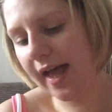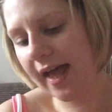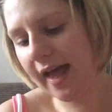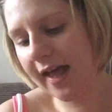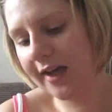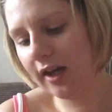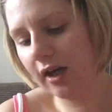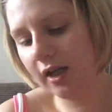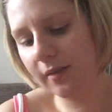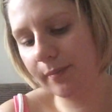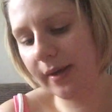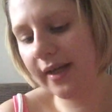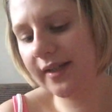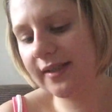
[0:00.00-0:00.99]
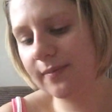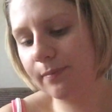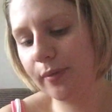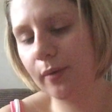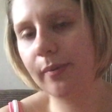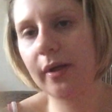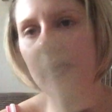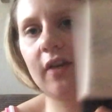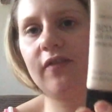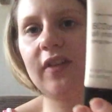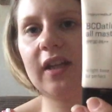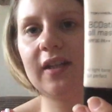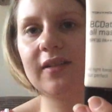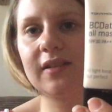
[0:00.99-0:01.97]
Airlight base but
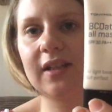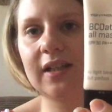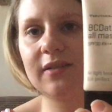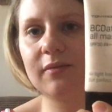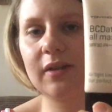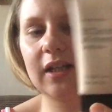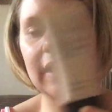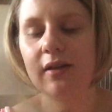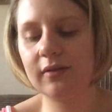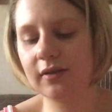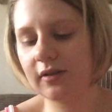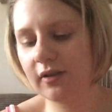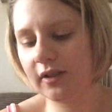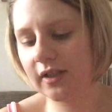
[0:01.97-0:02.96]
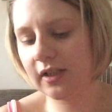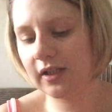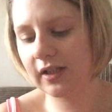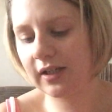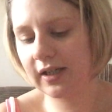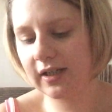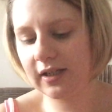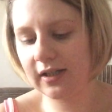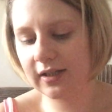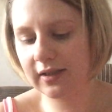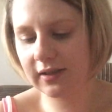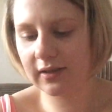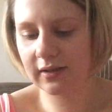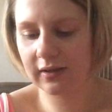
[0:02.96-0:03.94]
perfect, and that's what that looks like.
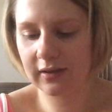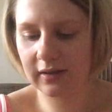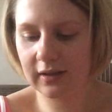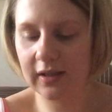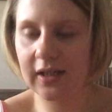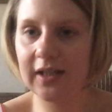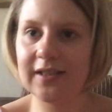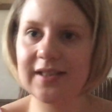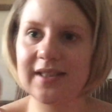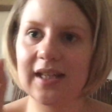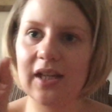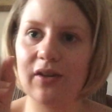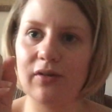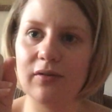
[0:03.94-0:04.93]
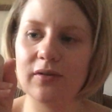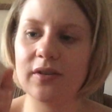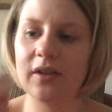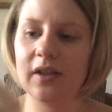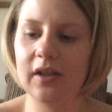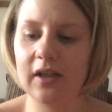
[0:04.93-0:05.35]
And it's sealed.